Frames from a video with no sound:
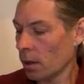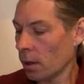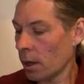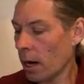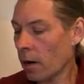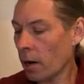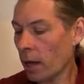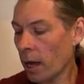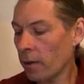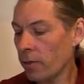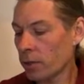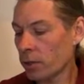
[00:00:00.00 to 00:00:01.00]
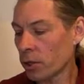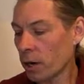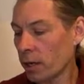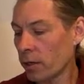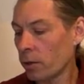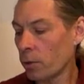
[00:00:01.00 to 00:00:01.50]
Our life is
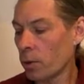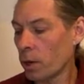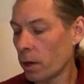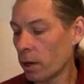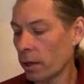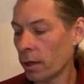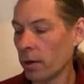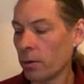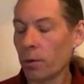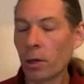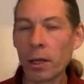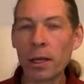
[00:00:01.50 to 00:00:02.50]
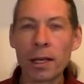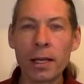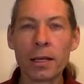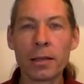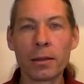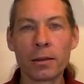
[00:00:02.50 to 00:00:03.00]
trying to work. It really
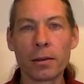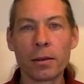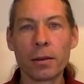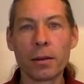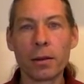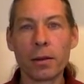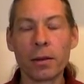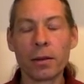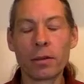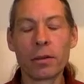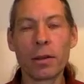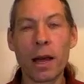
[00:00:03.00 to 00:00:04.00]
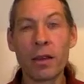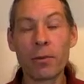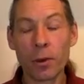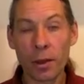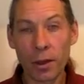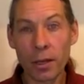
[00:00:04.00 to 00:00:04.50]
is. There's life
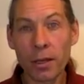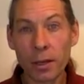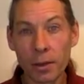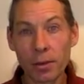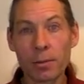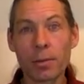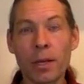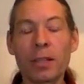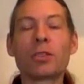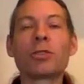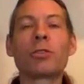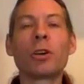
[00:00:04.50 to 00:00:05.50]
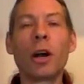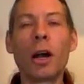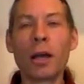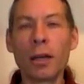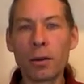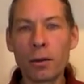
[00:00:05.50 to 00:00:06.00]
within you. It's
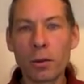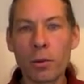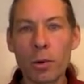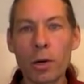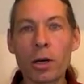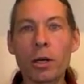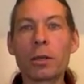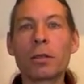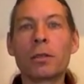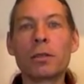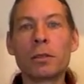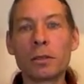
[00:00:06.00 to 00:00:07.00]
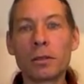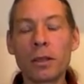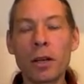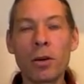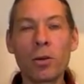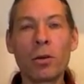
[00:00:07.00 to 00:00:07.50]
trying to work
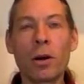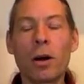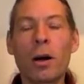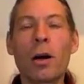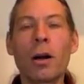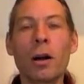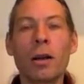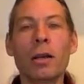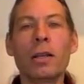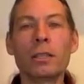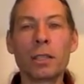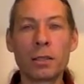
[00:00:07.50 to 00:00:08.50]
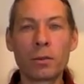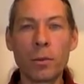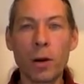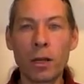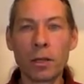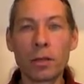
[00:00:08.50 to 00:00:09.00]
so hard. It just
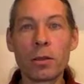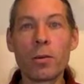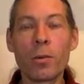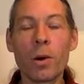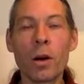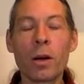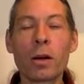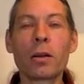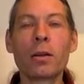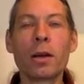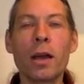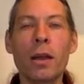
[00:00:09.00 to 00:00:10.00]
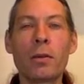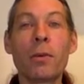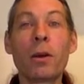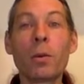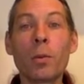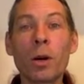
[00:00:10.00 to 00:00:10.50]
wants to work. And if
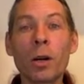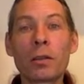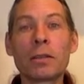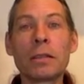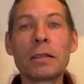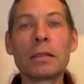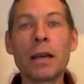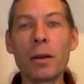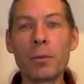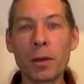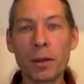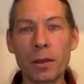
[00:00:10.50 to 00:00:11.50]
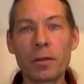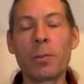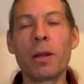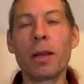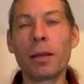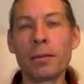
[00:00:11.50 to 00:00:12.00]
it works, it's done with this
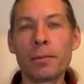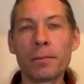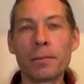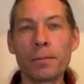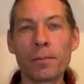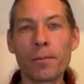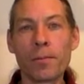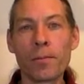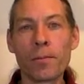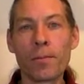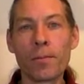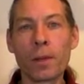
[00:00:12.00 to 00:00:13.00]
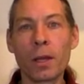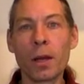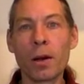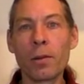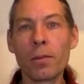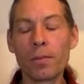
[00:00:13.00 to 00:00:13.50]
plane. You know?